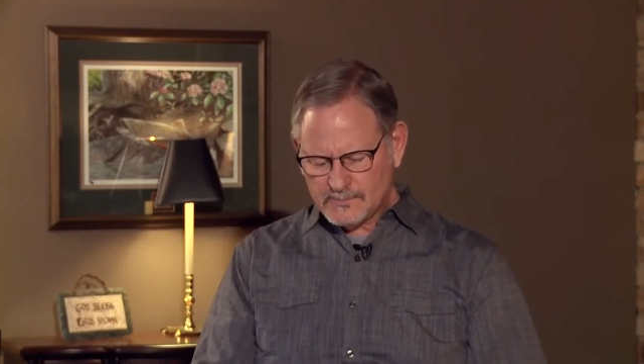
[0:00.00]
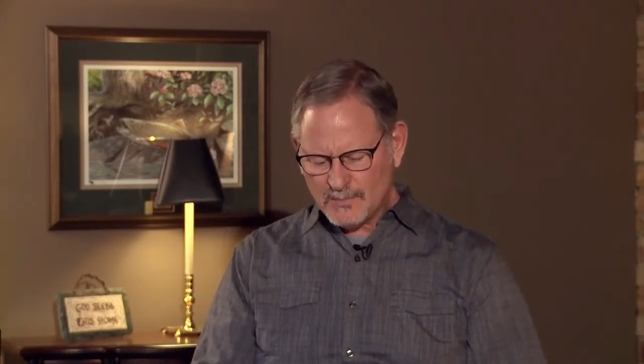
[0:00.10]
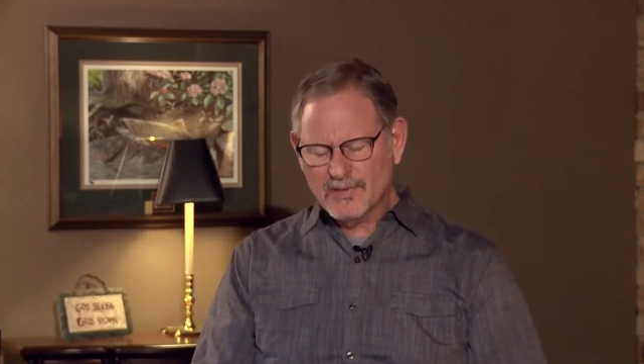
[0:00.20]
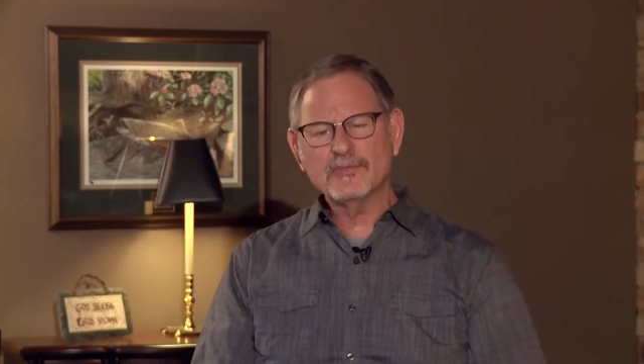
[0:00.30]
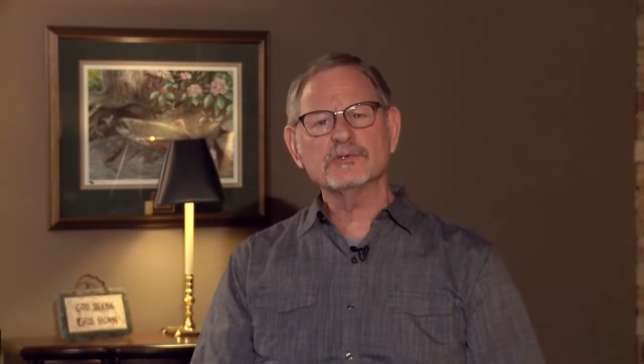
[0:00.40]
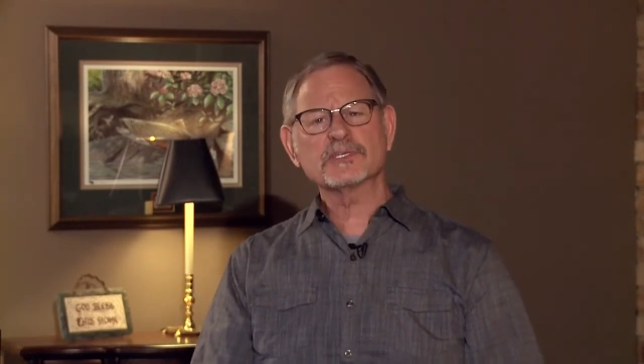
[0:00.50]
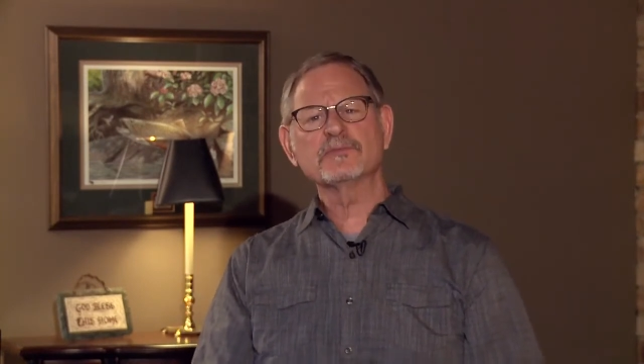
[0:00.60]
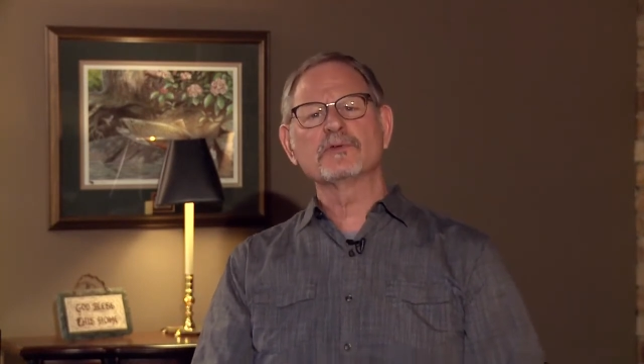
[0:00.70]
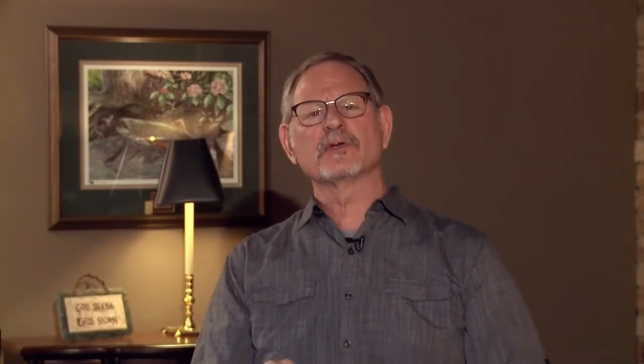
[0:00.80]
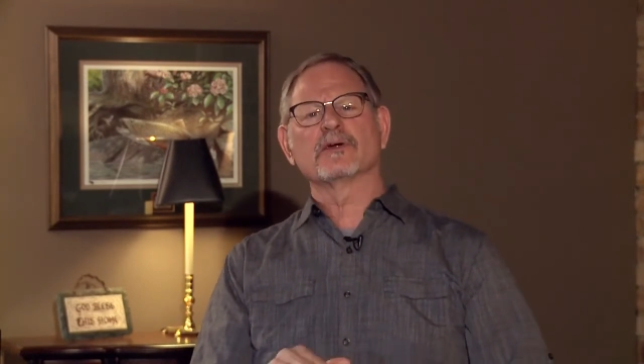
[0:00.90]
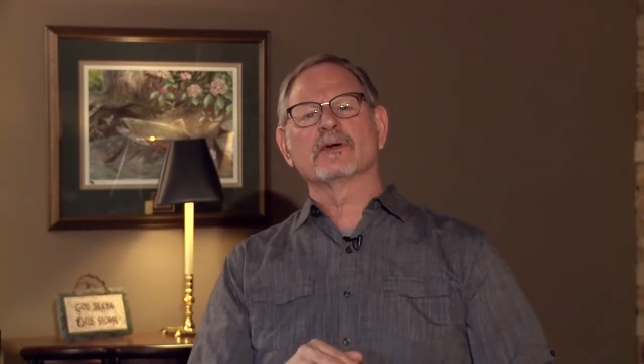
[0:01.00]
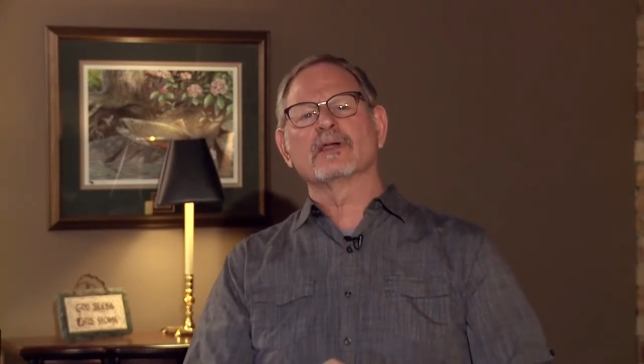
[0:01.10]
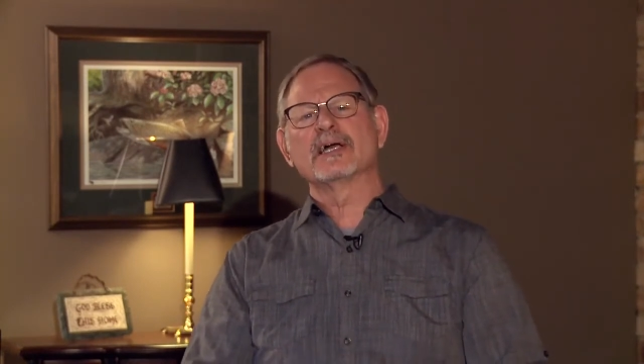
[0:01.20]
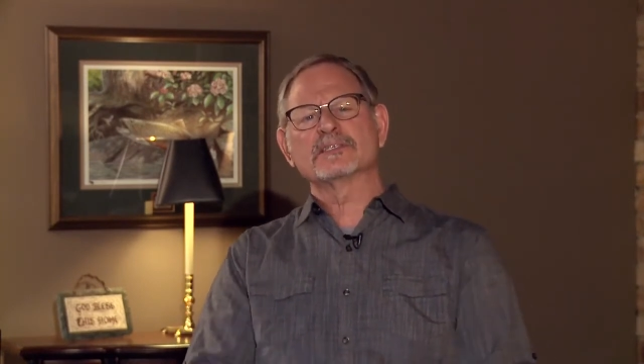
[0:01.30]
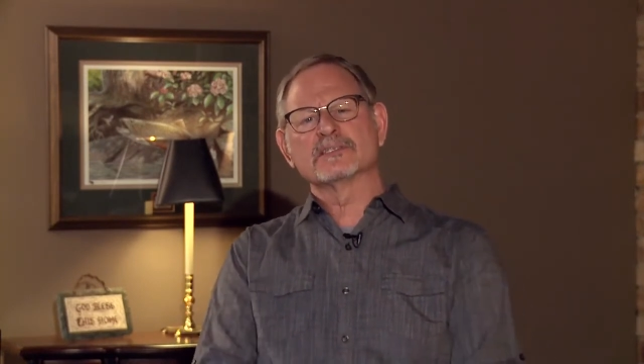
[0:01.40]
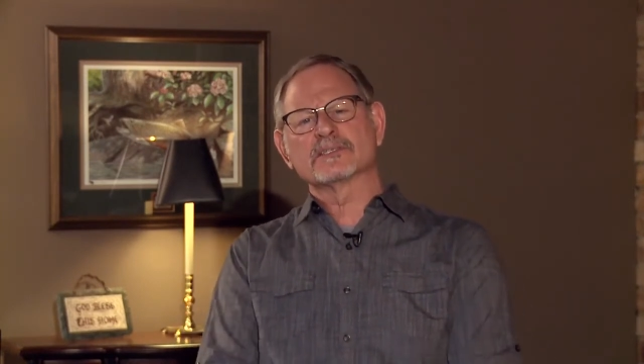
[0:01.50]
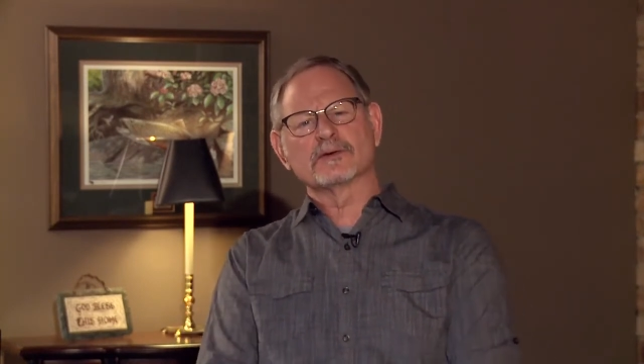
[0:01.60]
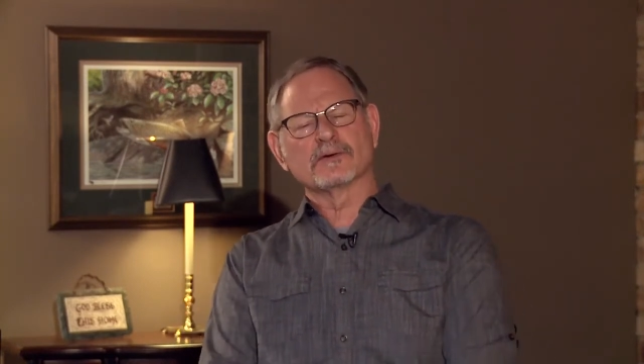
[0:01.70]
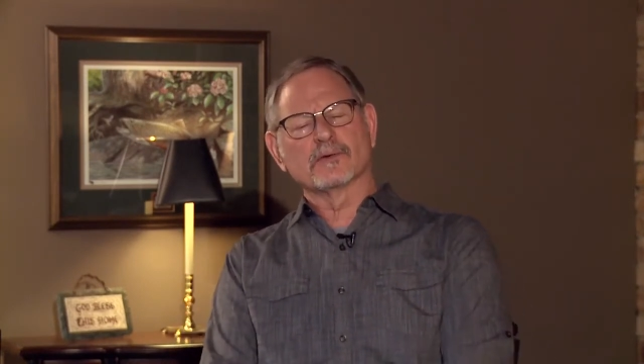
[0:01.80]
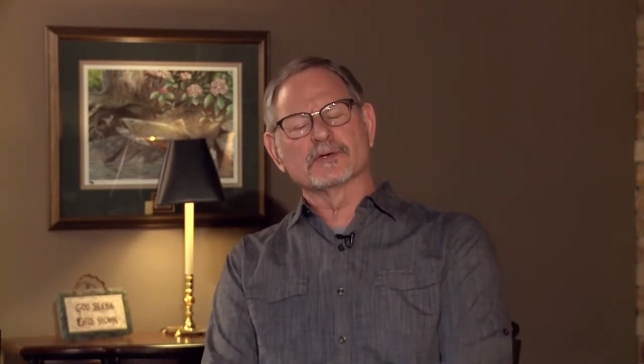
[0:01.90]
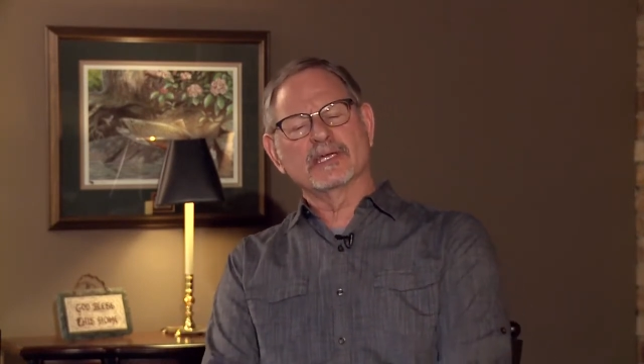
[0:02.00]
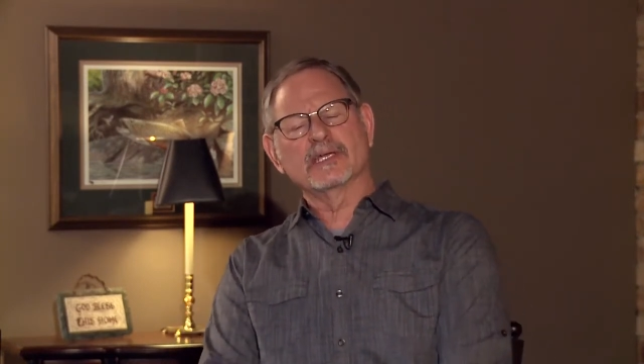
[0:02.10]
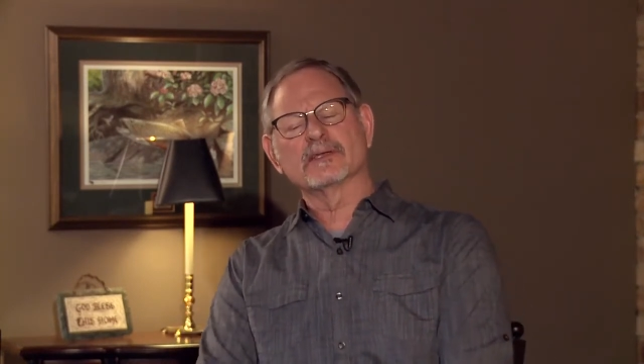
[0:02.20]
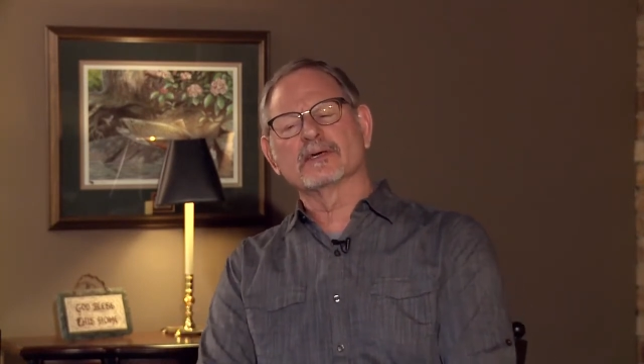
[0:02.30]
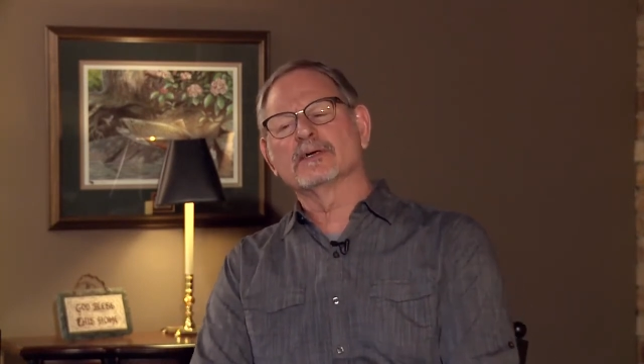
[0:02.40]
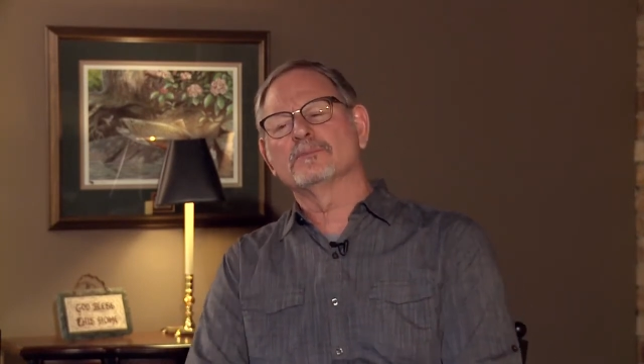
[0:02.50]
But those of you that are licensed or ordained,